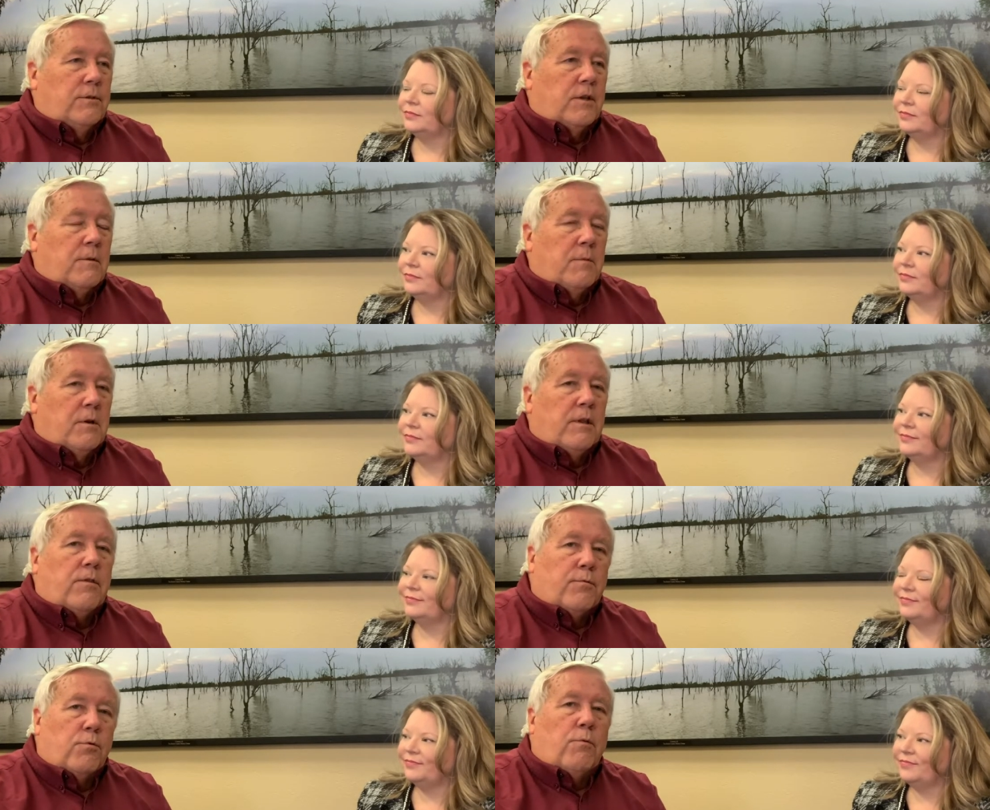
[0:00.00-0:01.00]
Speaker 1: the
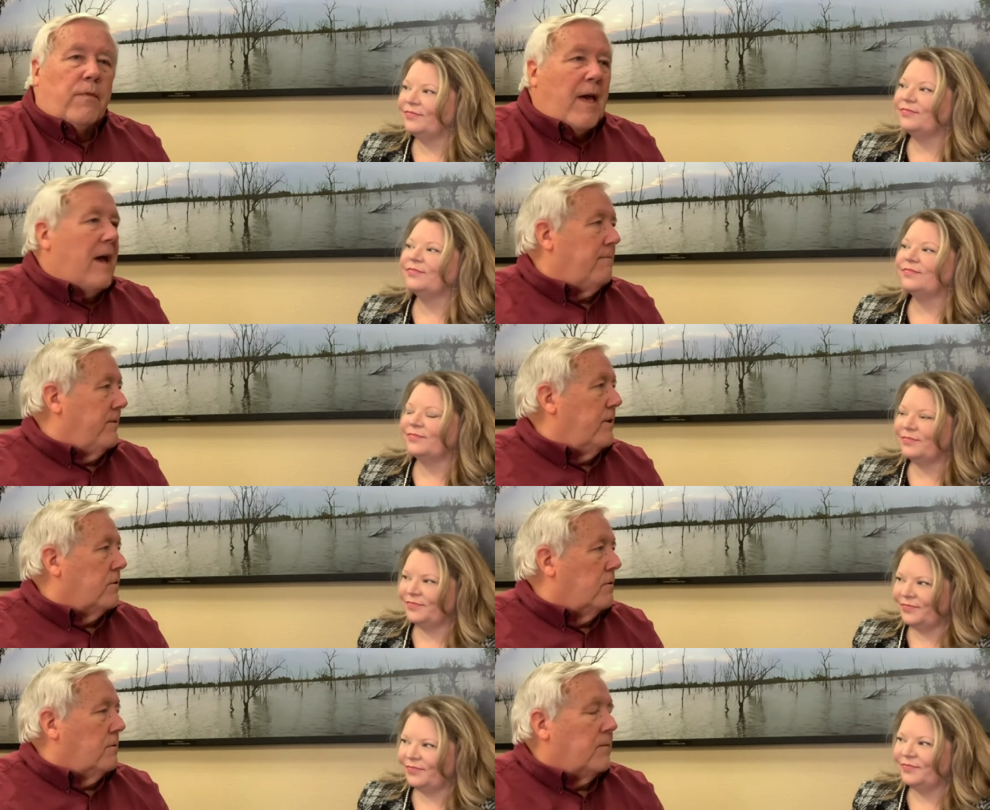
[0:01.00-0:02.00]
community through that
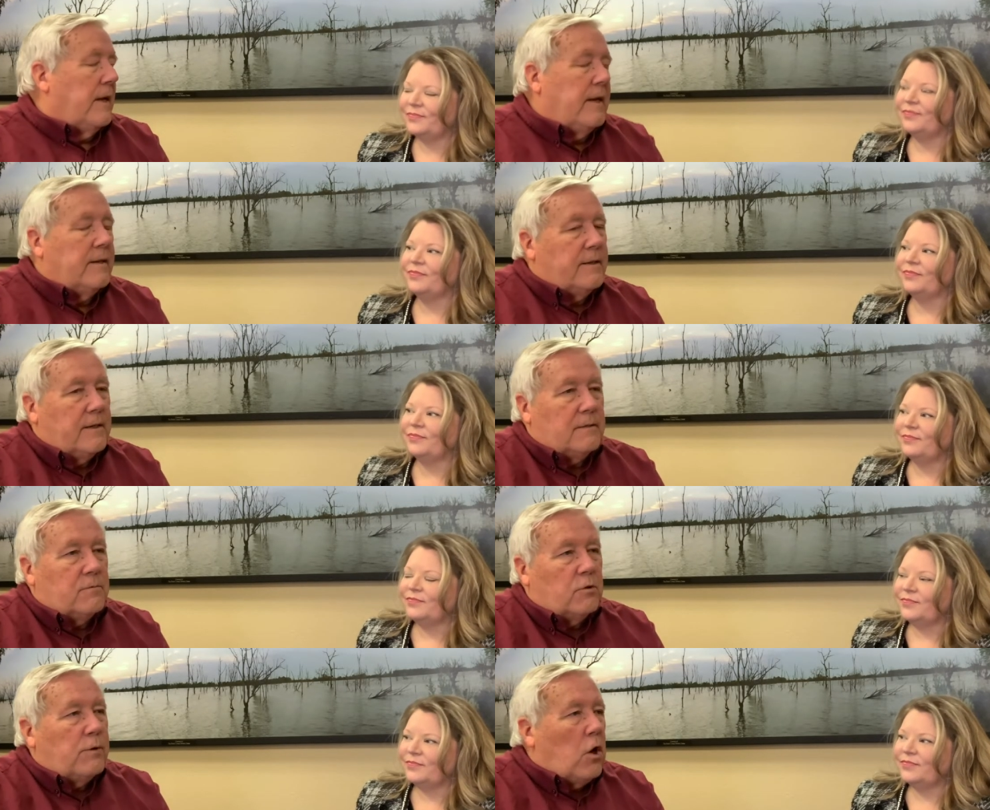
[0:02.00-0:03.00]
vehicle. And
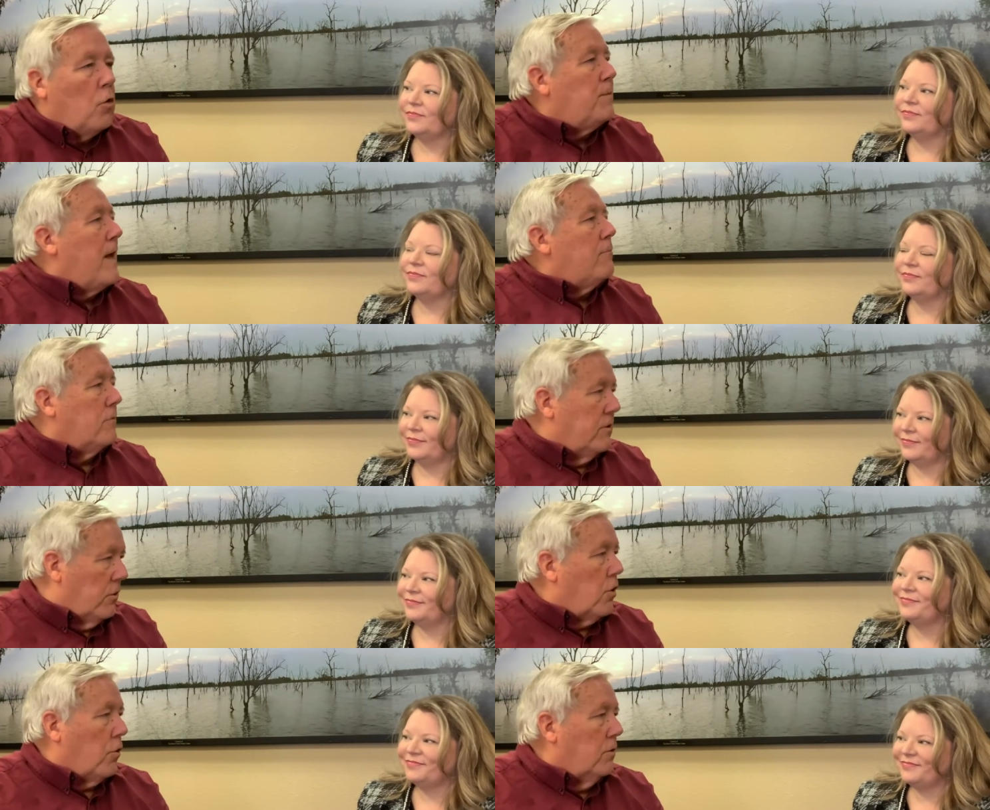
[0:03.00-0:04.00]
so we hope that will
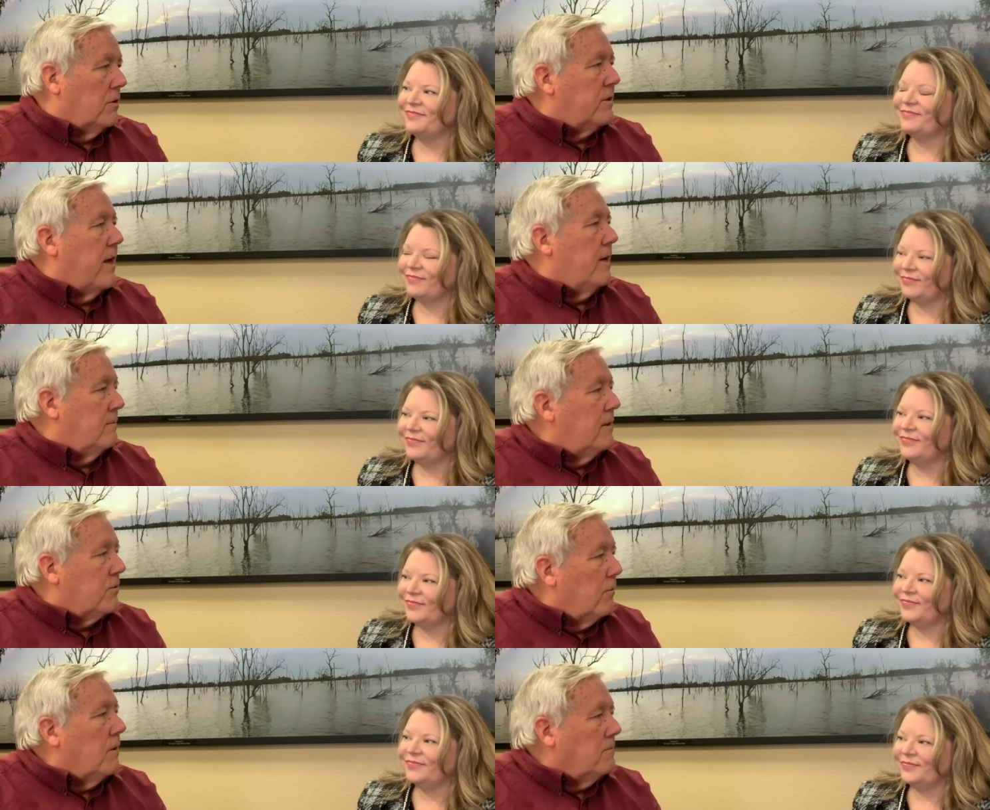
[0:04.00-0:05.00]
encourage that
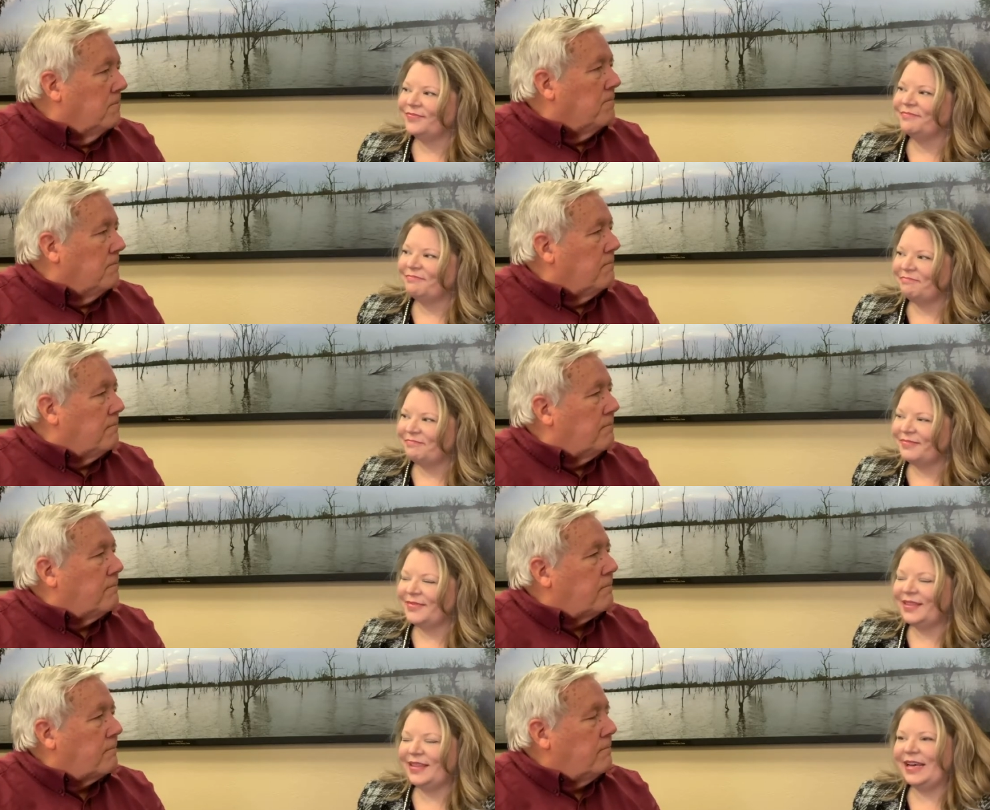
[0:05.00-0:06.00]
as well.
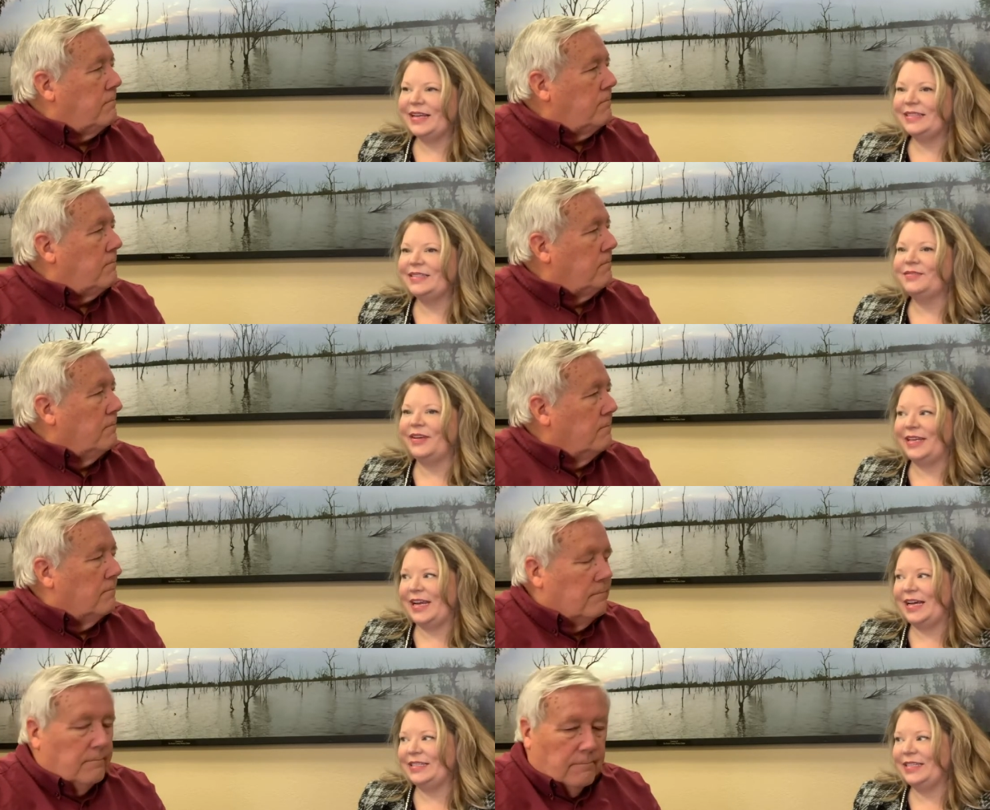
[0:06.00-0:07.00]
Speaker 2: That's
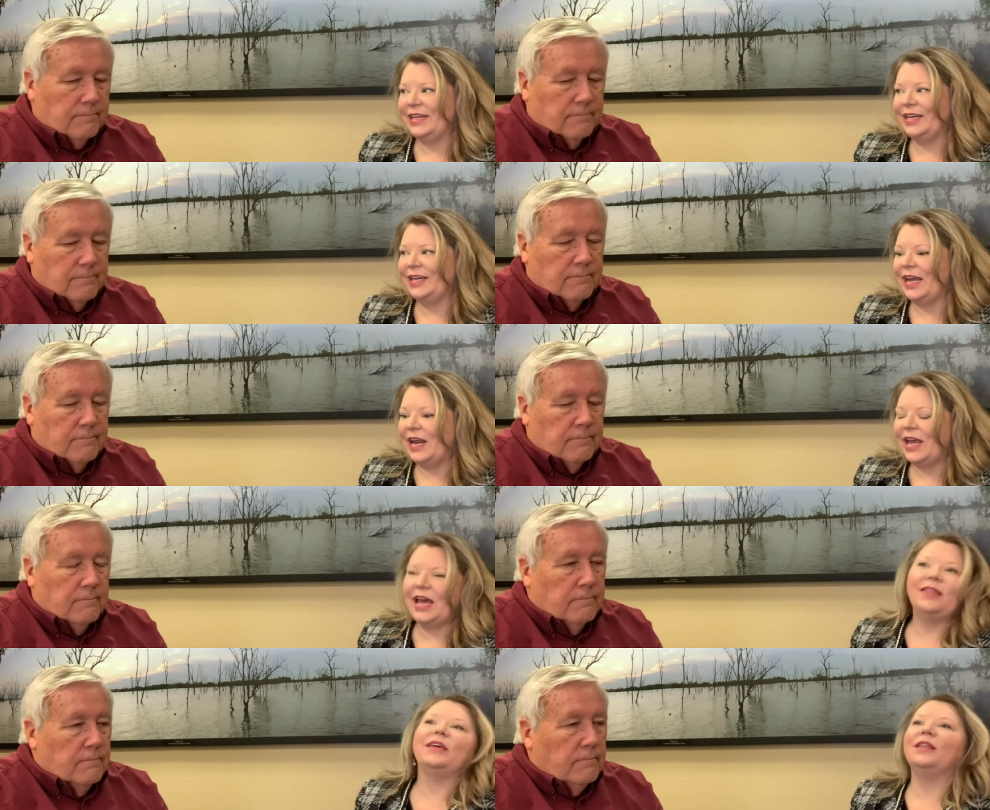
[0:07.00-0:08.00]
fantastic. And
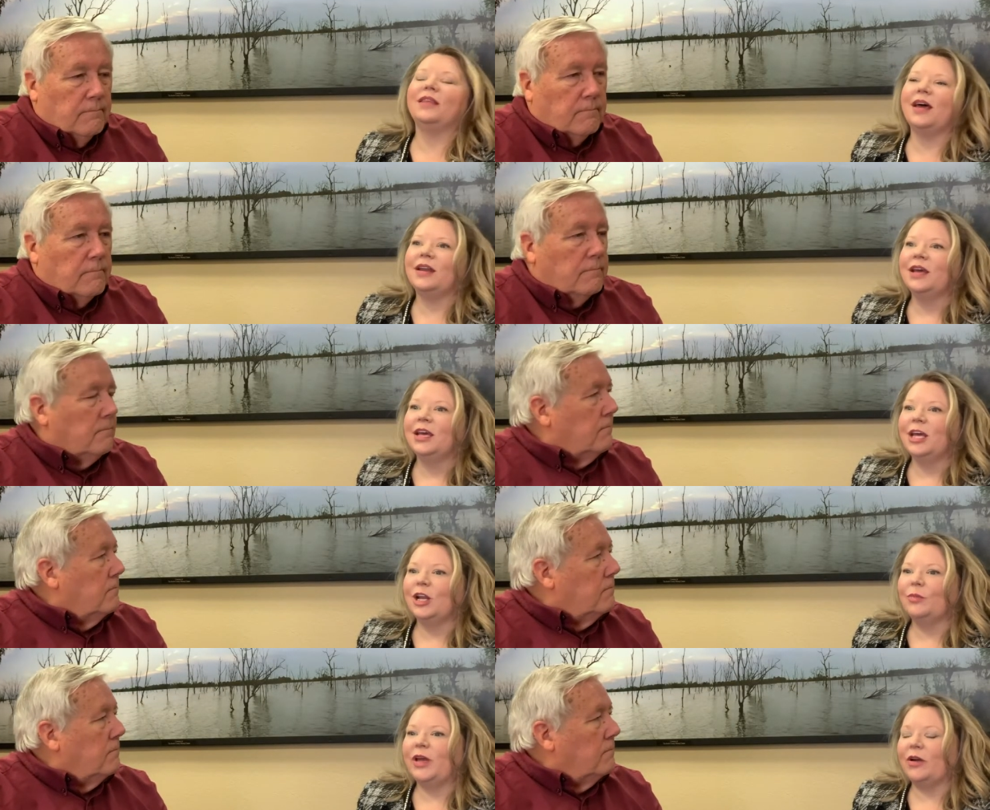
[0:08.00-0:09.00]
I think that
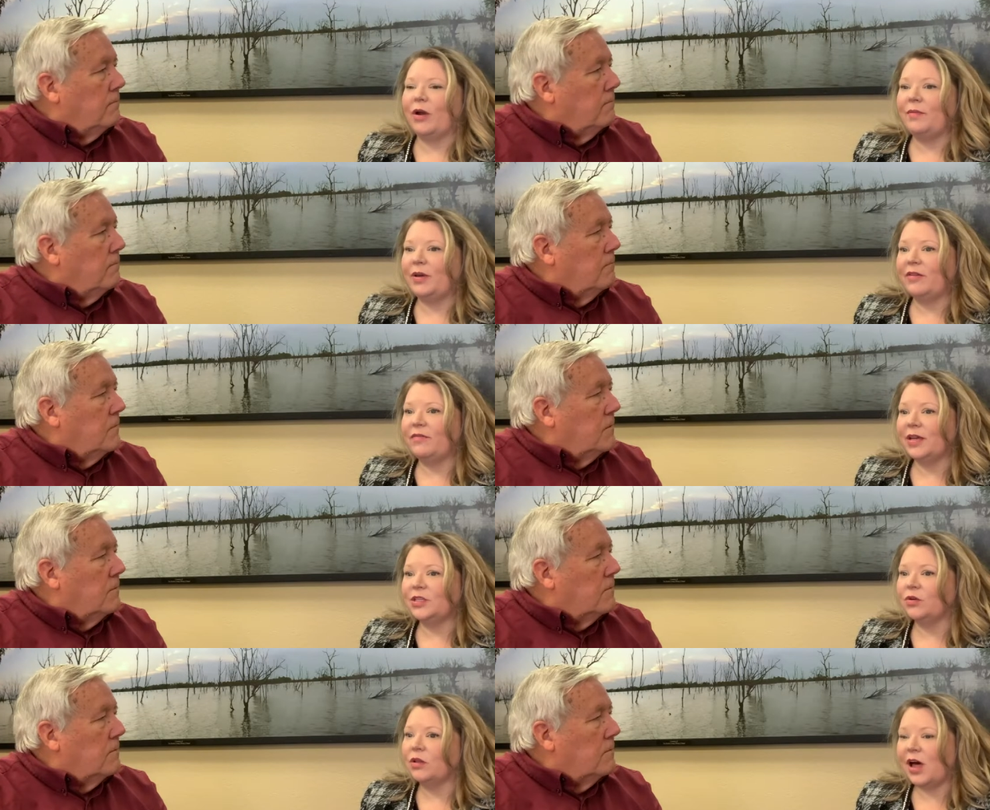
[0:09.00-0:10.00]
it'll be a great
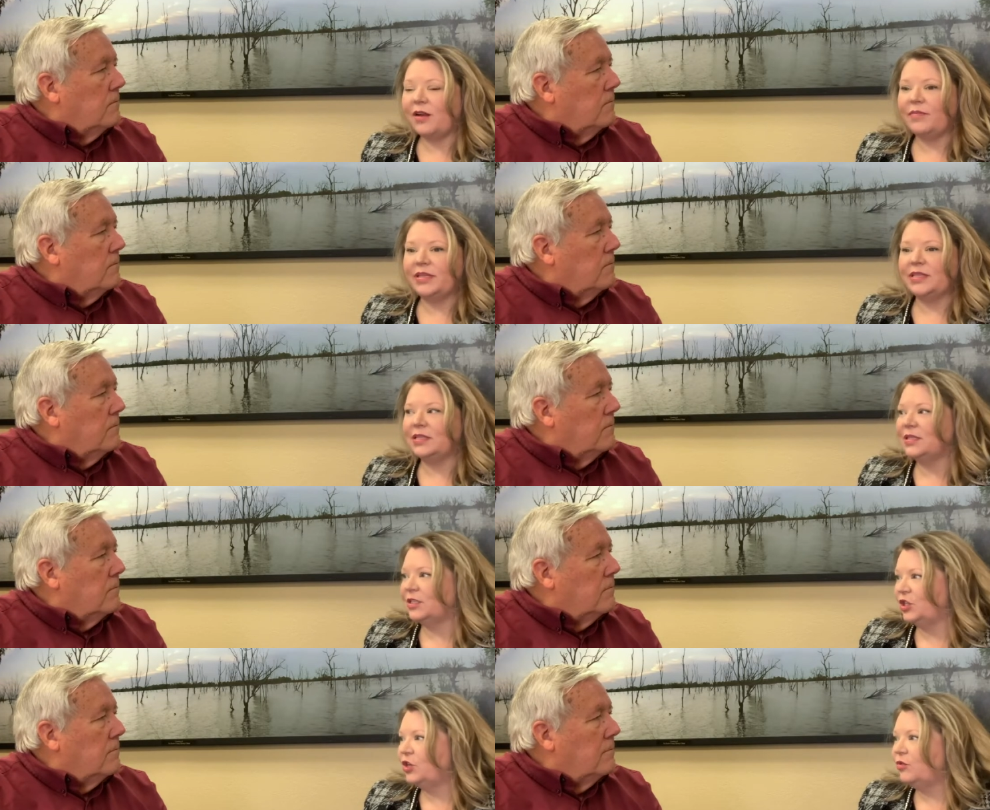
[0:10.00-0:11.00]
benefit to a lot of
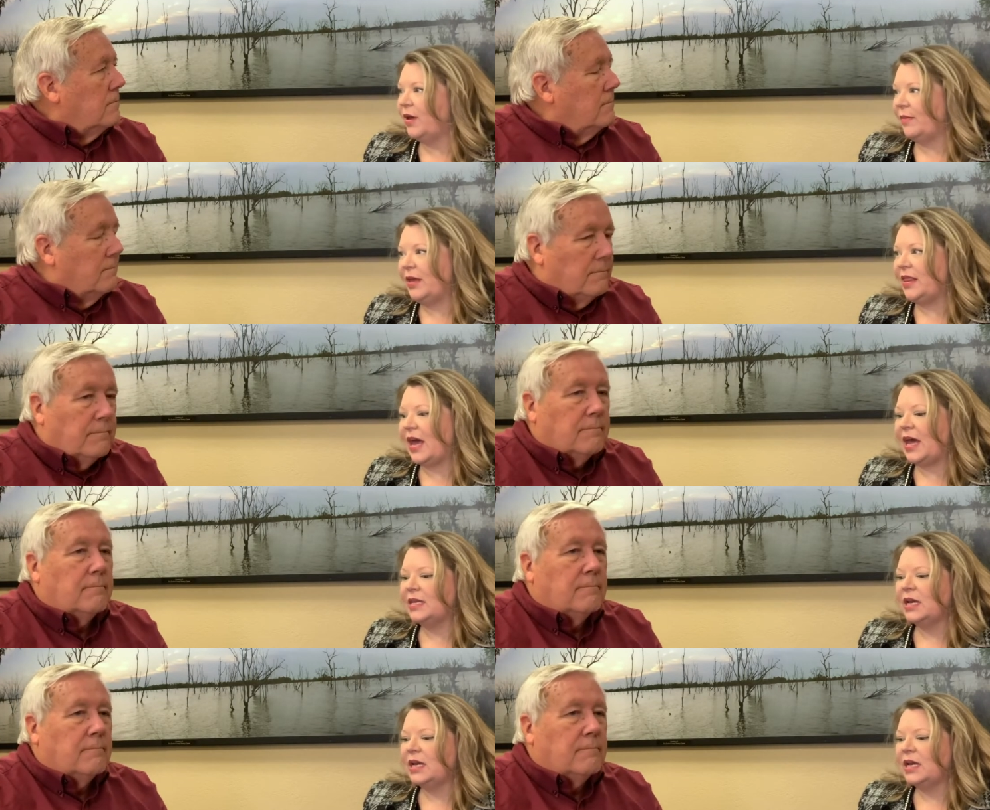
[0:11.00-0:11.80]
businesses too, maybe that